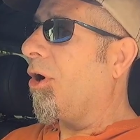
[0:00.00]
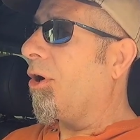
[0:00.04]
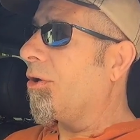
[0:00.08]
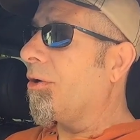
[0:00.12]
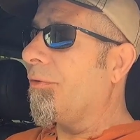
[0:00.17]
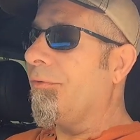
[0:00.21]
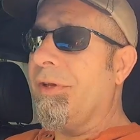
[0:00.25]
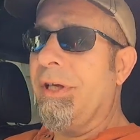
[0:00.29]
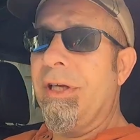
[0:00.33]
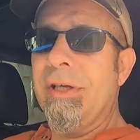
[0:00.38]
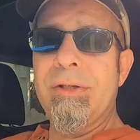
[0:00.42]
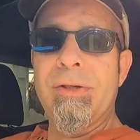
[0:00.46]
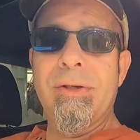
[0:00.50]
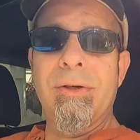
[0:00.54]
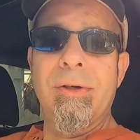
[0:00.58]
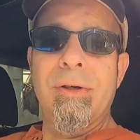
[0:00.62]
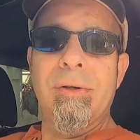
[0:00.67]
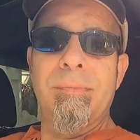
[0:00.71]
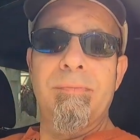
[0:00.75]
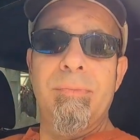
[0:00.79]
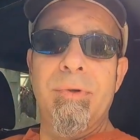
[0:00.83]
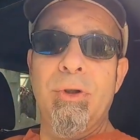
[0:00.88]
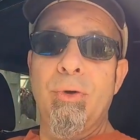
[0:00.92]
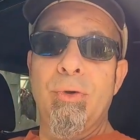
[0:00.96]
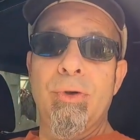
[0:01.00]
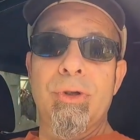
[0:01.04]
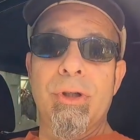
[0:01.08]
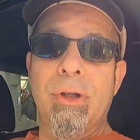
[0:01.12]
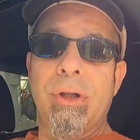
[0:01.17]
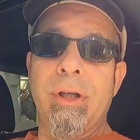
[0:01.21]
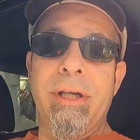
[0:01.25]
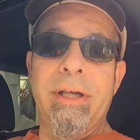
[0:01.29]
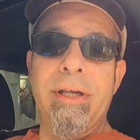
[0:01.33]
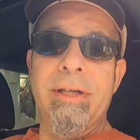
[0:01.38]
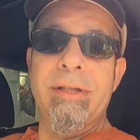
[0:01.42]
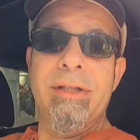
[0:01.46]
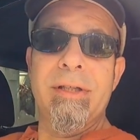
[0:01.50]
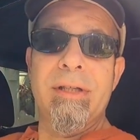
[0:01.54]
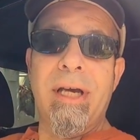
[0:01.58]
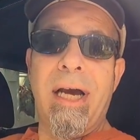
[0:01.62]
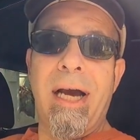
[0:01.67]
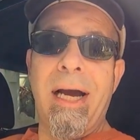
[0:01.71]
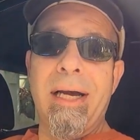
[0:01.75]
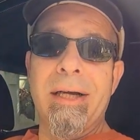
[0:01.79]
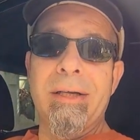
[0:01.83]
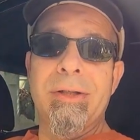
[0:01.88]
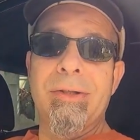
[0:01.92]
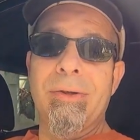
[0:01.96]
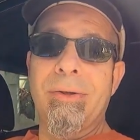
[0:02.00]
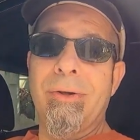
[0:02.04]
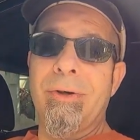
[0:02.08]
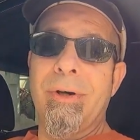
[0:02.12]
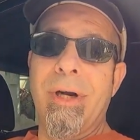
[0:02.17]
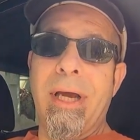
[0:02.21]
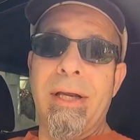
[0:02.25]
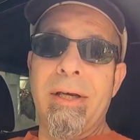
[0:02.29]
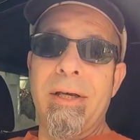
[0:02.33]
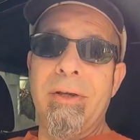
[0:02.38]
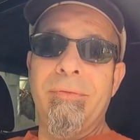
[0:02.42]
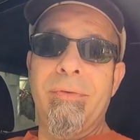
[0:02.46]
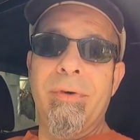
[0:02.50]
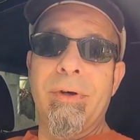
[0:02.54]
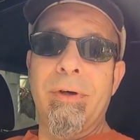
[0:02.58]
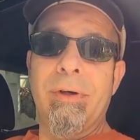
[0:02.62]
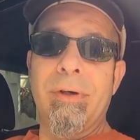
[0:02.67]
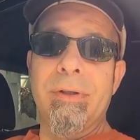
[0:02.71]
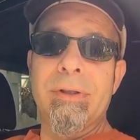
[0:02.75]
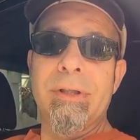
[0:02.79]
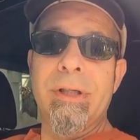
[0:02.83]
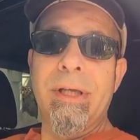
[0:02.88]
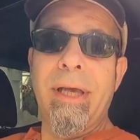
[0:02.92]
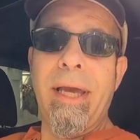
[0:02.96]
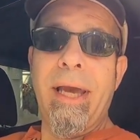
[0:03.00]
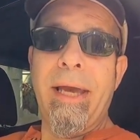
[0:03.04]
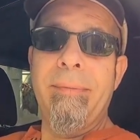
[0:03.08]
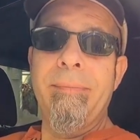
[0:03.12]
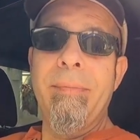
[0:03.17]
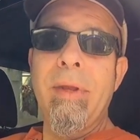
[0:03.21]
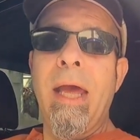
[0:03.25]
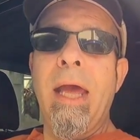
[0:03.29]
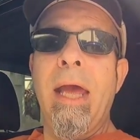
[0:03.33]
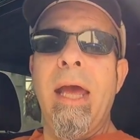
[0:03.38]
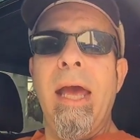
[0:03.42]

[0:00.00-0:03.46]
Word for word: all of these are usually in stock, so they're not difficult to get.